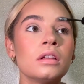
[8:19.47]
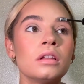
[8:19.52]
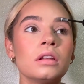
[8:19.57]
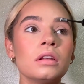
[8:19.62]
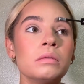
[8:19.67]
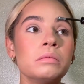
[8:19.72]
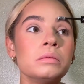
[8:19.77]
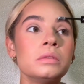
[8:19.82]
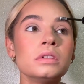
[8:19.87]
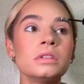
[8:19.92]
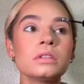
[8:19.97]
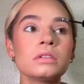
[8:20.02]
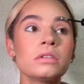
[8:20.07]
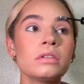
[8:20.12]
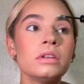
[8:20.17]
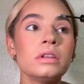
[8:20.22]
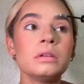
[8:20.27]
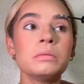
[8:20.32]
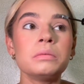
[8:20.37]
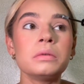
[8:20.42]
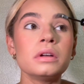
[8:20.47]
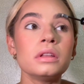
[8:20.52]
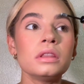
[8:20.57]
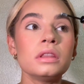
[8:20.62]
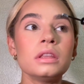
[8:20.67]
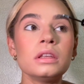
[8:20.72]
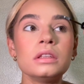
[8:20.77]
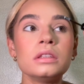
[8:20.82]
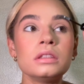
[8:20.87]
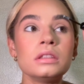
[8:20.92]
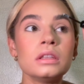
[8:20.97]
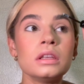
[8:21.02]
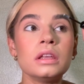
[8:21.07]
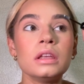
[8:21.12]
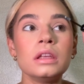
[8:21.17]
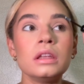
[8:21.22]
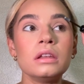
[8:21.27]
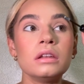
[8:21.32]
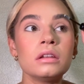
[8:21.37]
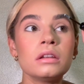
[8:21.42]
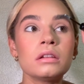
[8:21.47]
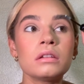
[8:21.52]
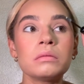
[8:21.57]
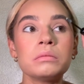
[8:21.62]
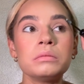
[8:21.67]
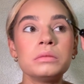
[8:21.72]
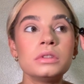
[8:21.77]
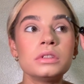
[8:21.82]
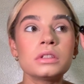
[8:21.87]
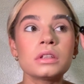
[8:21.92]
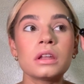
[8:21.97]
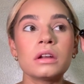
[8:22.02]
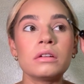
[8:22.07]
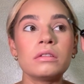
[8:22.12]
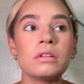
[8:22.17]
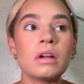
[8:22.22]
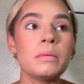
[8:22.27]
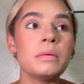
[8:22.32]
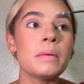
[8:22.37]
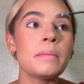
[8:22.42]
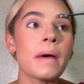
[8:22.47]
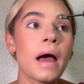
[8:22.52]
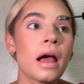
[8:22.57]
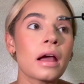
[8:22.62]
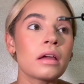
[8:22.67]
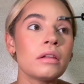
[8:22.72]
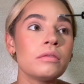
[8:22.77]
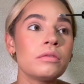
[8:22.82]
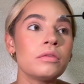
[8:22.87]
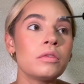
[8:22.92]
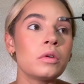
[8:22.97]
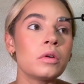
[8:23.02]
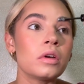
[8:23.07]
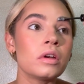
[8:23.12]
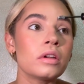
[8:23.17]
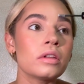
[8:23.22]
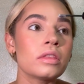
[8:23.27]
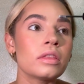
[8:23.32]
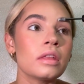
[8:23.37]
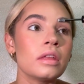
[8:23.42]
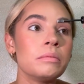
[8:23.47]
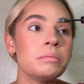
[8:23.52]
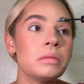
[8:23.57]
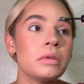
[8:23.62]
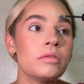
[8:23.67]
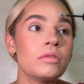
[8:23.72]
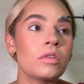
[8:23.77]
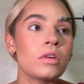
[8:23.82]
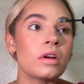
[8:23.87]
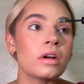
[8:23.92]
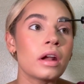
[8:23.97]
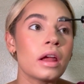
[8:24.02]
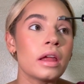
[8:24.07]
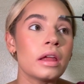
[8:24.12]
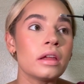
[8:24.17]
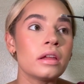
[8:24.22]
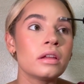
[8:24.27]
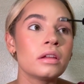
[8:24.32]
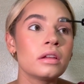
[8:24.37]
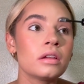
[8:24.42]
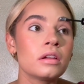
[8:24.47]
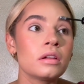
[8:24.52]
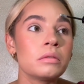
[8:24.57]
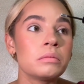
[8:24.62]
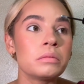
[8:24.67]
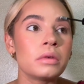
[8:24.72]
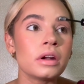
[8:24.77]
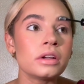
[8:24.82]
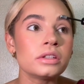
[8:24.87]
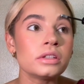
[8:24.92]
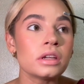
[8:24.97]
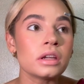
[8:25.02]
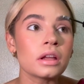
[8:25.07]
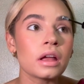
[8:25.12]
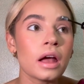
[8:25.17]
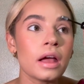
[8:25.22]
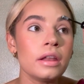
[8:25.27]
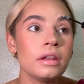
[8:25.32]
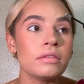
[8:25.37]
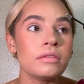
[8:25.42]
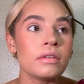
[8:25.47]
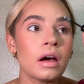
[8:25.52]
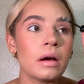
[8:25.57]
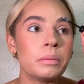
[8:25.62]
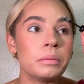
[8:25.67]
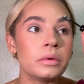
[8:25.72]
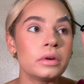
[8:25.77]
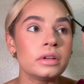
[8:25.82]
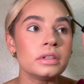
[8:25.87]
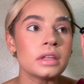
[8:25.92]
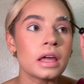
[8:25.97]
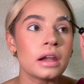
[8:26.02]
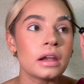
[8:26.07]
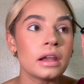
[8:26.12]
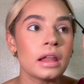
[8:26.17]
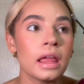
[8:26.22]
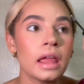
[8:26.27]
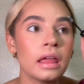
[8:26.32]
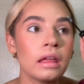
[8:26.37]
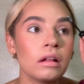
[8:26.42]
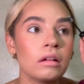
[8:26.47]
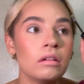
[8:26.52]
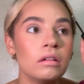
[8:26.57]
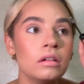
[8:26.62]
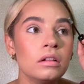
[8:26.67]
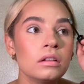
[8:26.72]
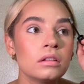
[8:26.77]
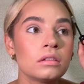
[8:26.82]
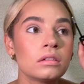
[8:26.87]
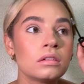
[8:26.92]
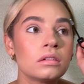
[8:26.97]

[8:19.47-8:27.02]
I'm just going to put this in. I'm just going to rub it back and forth before I brush it kind of upwards at an angle.